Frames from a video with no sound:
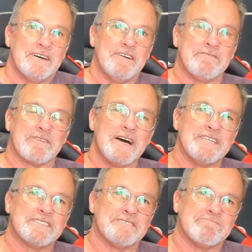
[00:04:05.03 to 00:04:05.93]

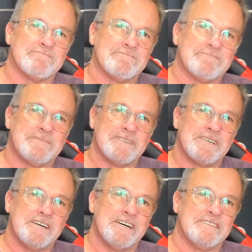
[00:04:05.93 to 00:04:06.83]
inflation
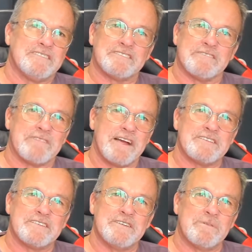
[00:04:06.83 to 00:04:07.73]
is just a
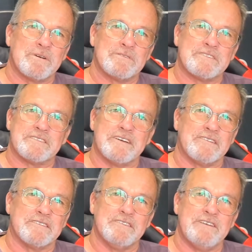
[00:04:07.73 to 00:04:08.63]
fancy word
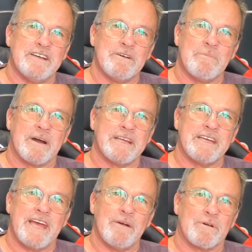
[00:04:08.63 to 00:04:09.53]
telling you that your money
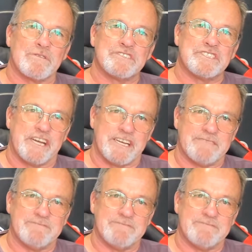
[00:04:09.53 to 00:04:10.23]
ain't worth shit.